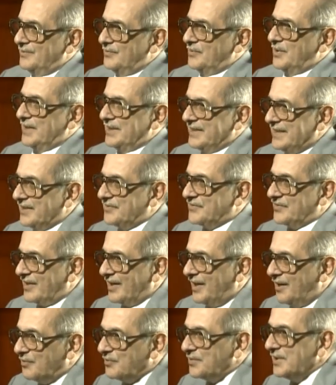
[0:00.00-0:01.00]
word gets
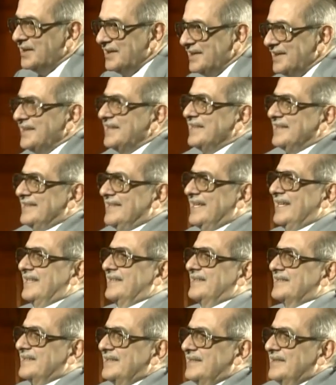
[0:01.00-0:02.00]
around
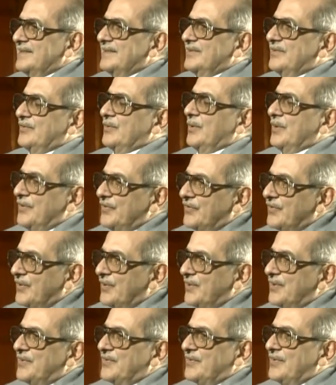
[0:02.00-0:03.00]
that
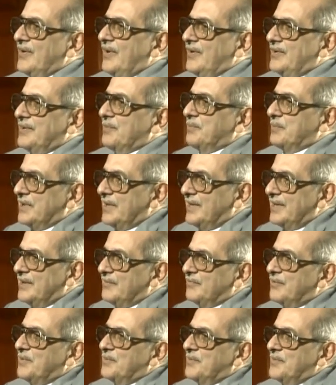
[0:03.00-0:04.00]
so-and-so is not
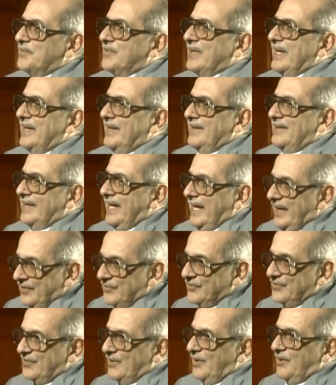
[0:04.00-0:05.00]
appearing from
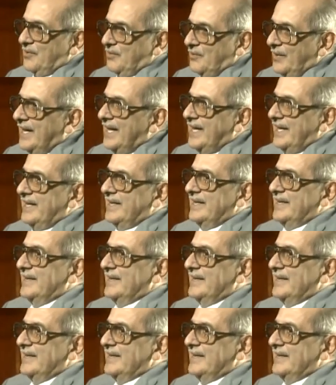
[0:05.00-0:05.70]
X or Y